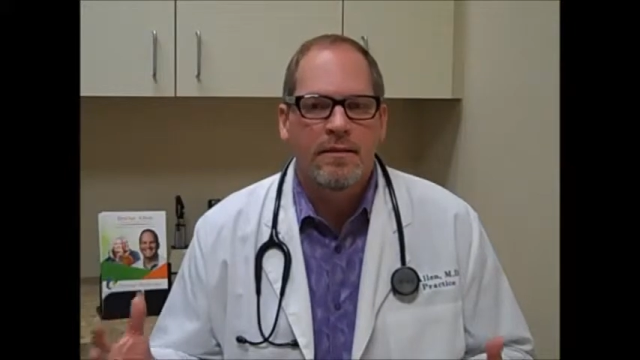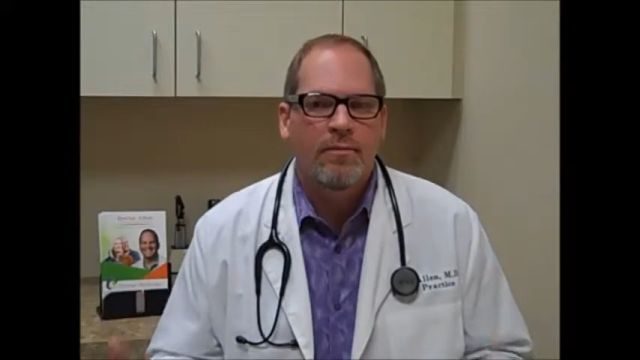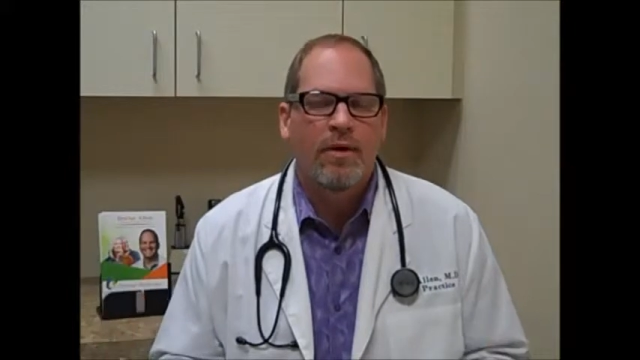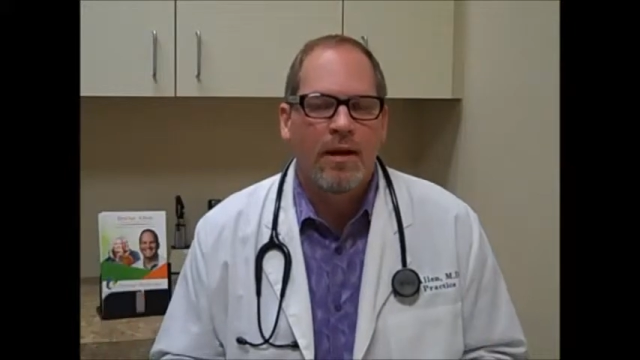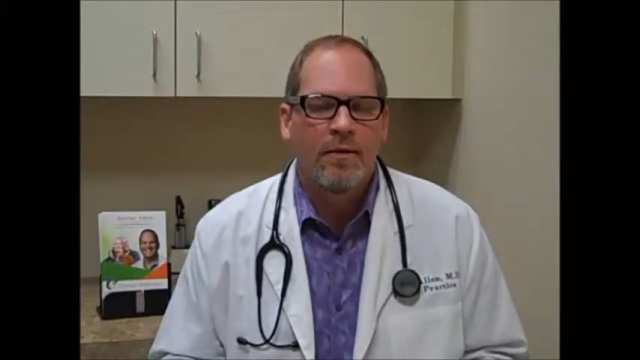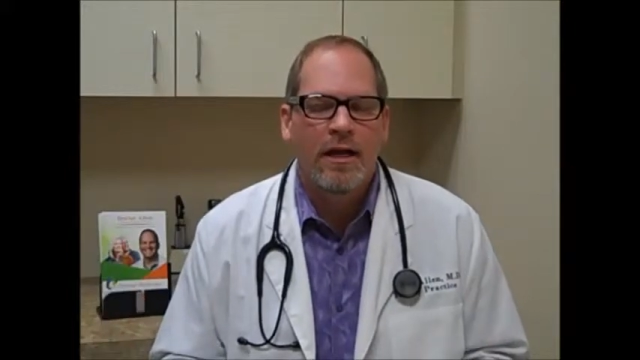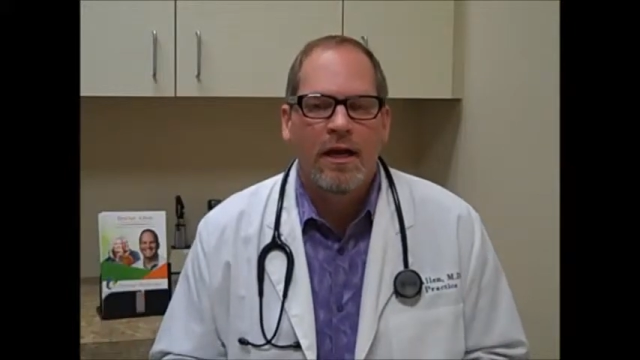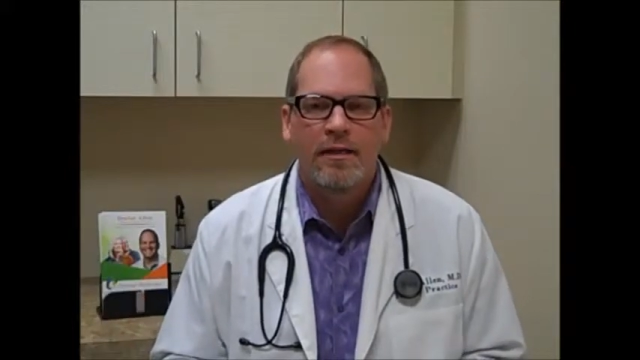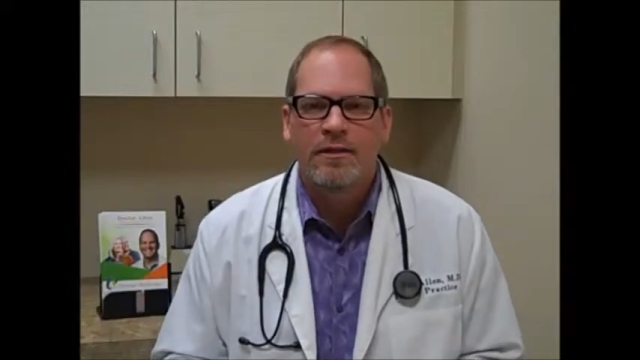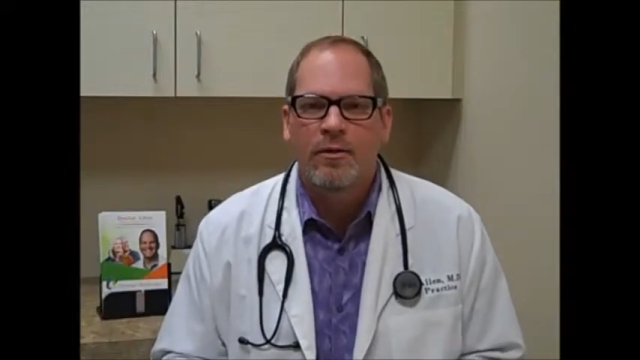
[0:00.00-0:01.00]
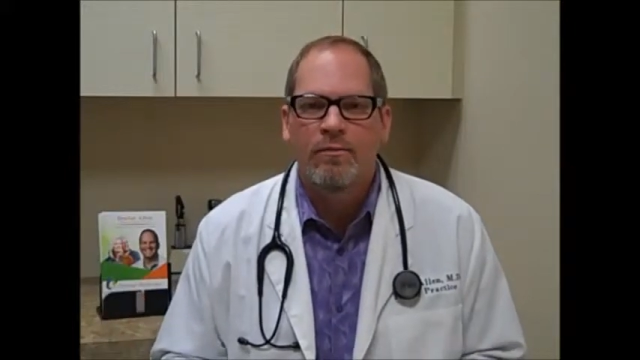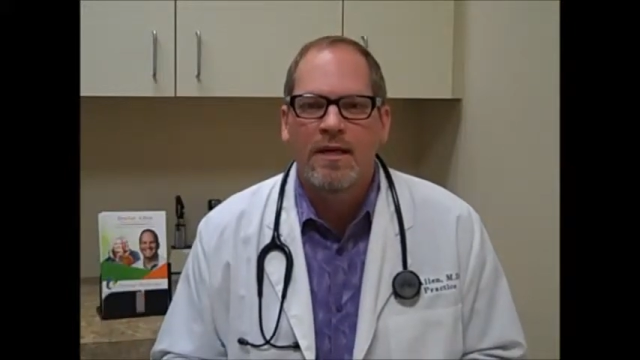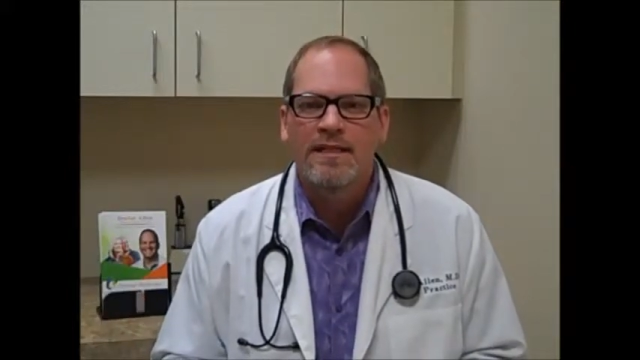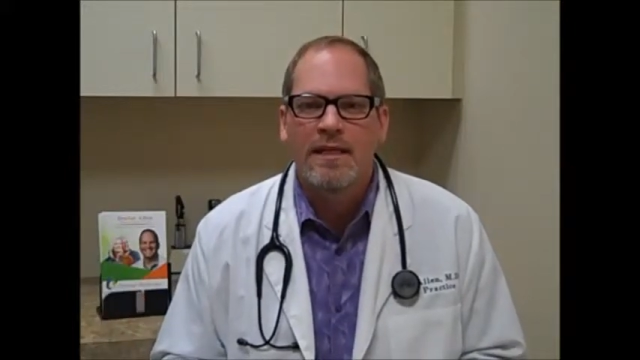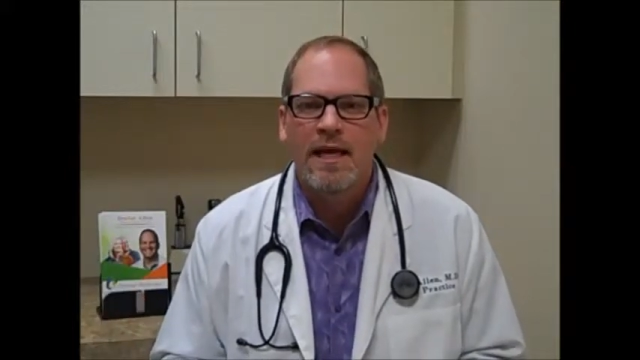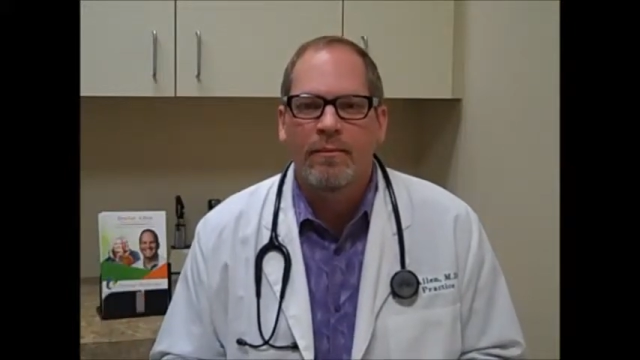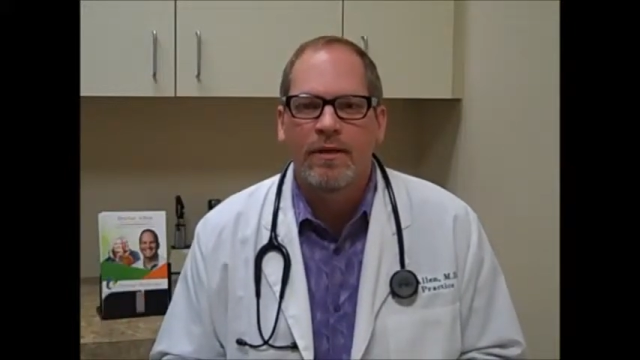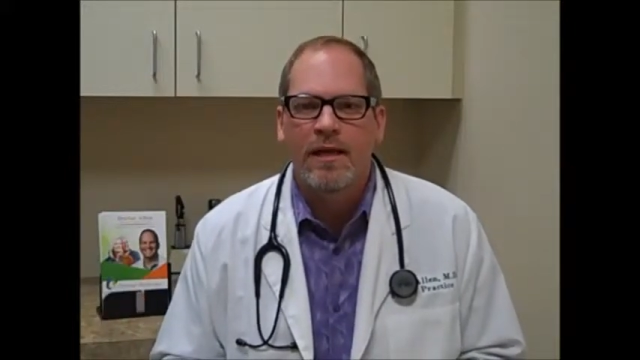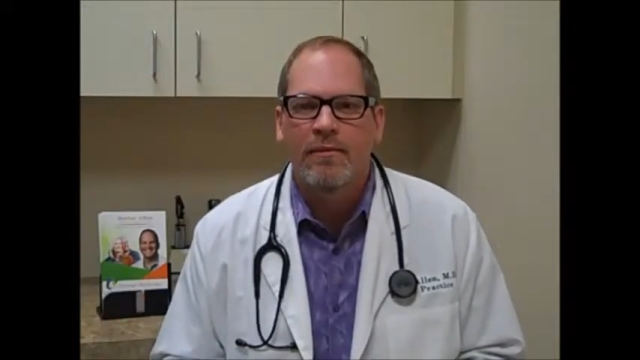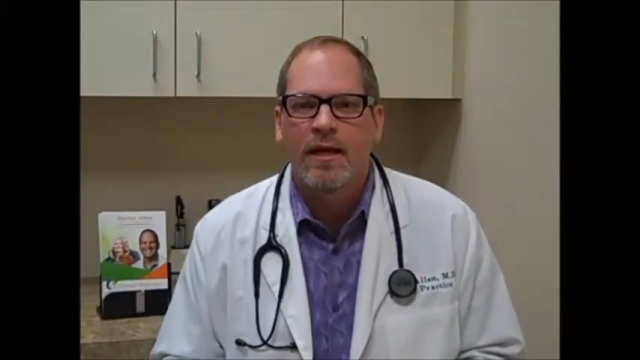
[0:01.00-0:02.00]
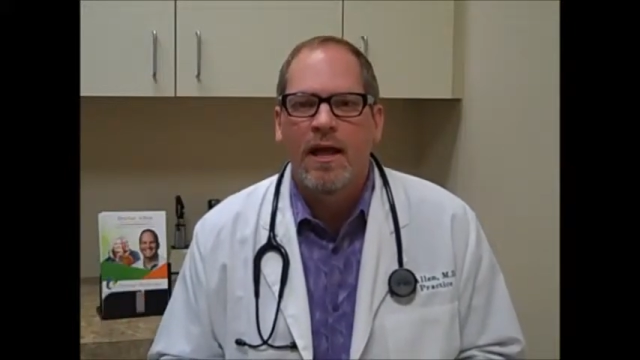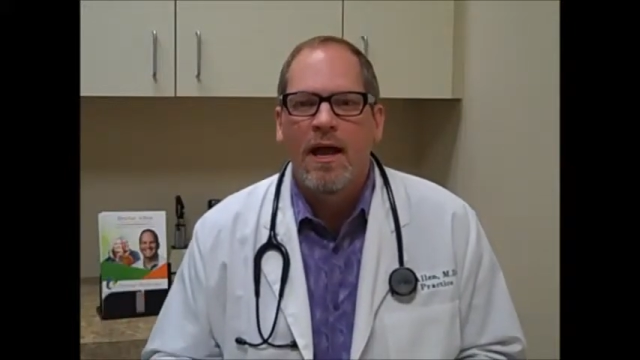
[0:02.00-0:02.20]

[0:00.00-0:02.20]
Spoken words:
primary cause of the obesity epidemic,